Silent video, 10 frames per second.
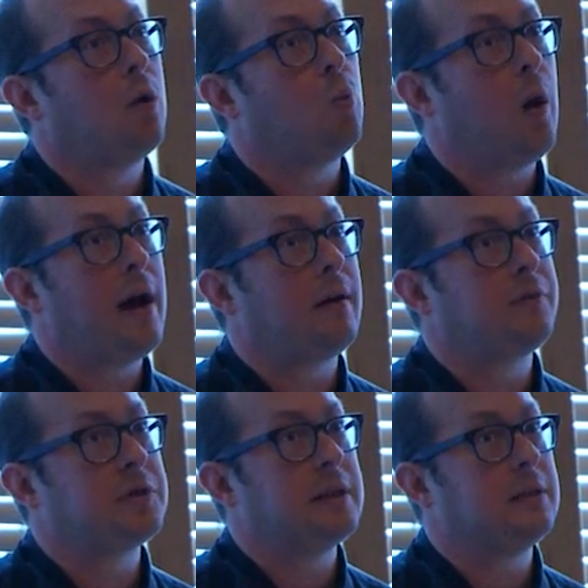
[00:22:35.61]
where
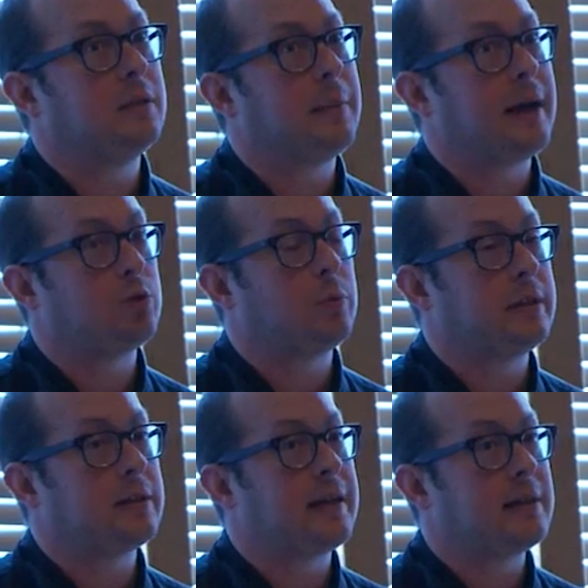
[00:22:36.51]
I've seen them actually
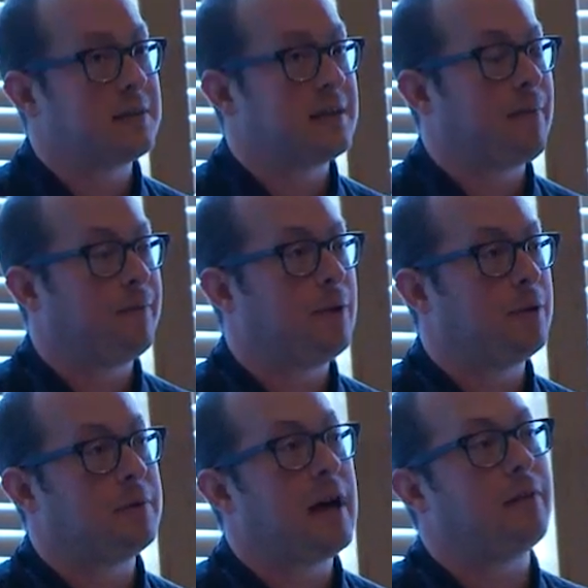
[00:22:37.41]
take it a step
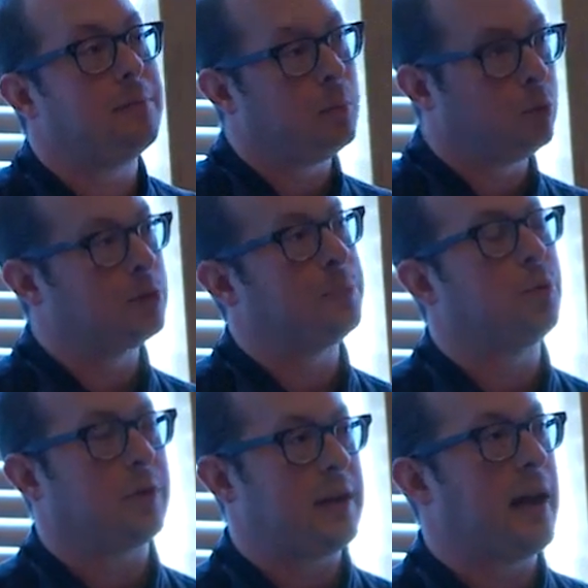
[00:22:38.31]
further and have
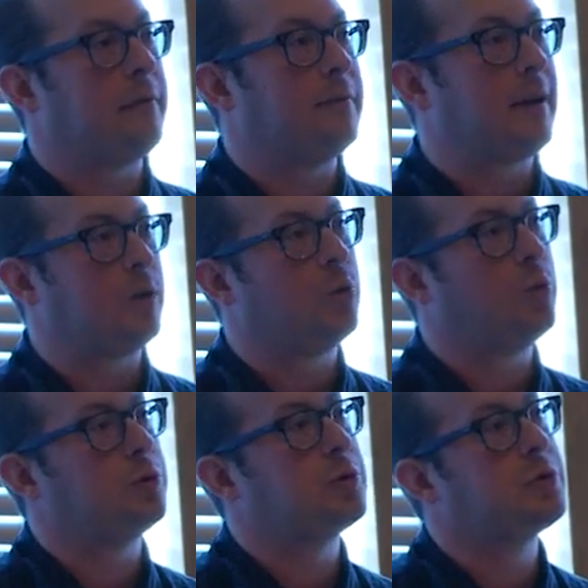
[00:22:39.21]
multiple canary
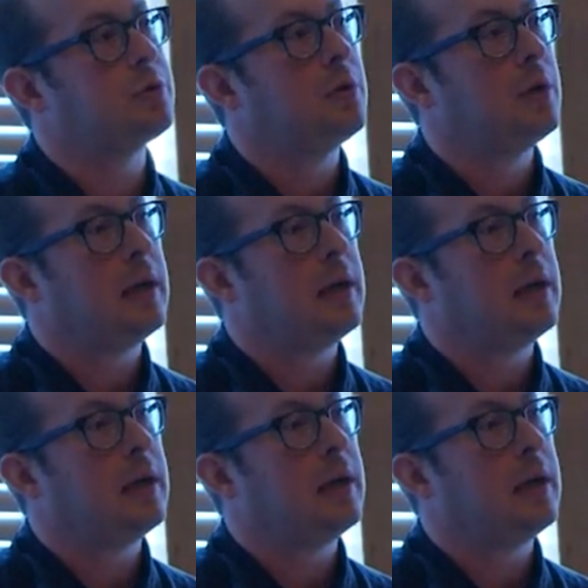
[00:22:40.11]
records